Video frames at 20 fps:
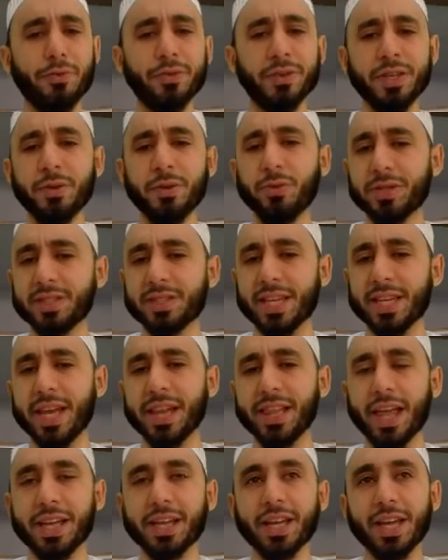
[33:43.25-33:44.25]
He would say,
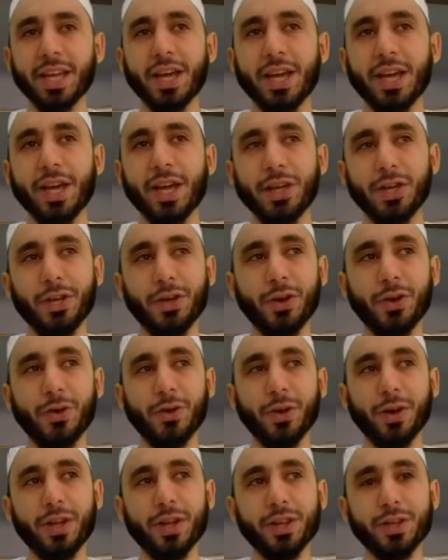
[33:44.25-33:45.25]
like, you know,